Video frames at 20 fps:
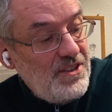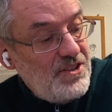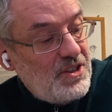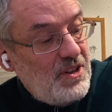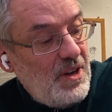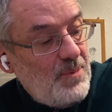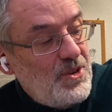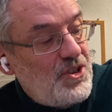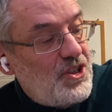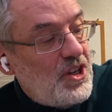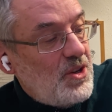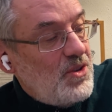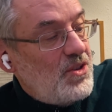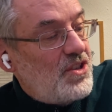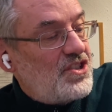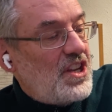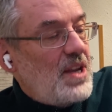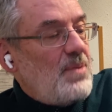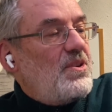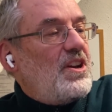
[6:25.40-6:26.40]
So let me show you
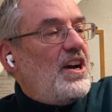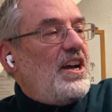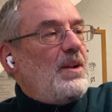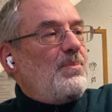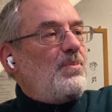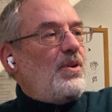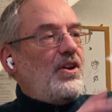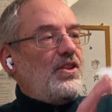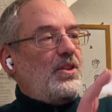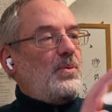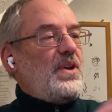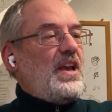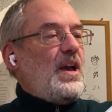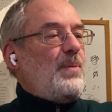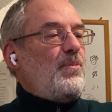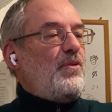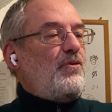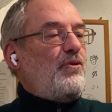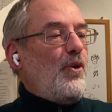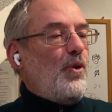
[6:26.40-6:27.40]
the same kind of plot that we
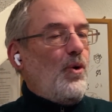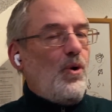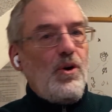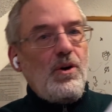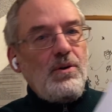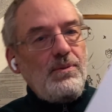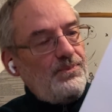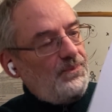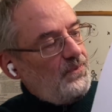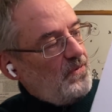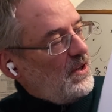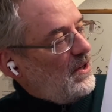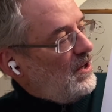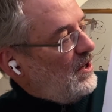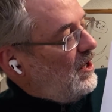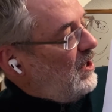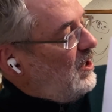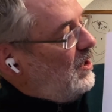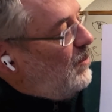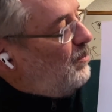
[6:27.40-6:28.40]
had before
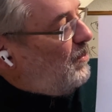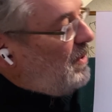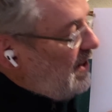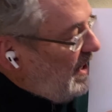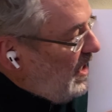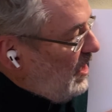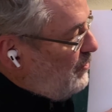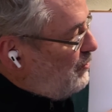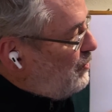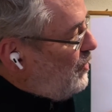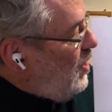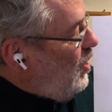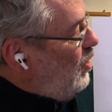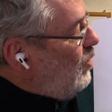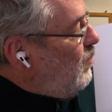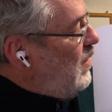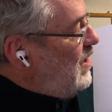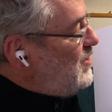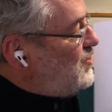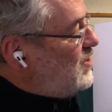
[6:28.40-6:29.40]
but now for a
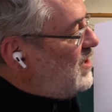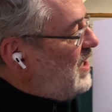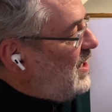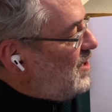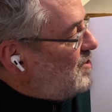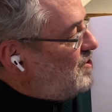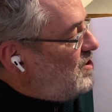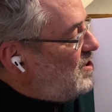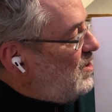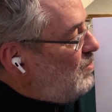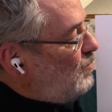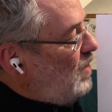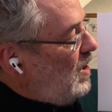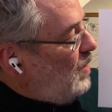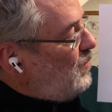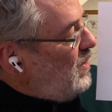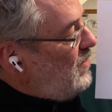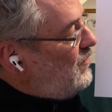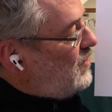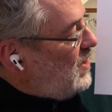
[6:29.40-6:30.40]
whole bunch of galaxies. And,
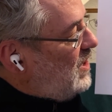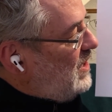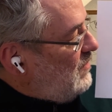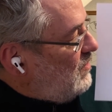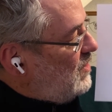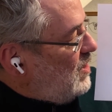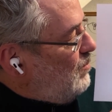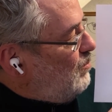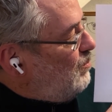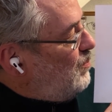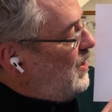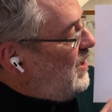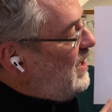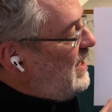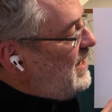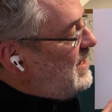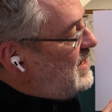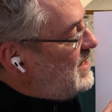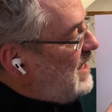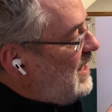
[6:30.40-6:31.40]
and we've kind of
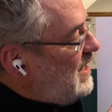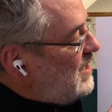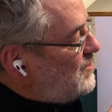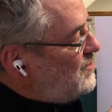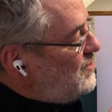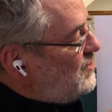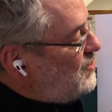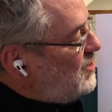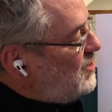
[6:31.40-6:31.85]
combined galaxies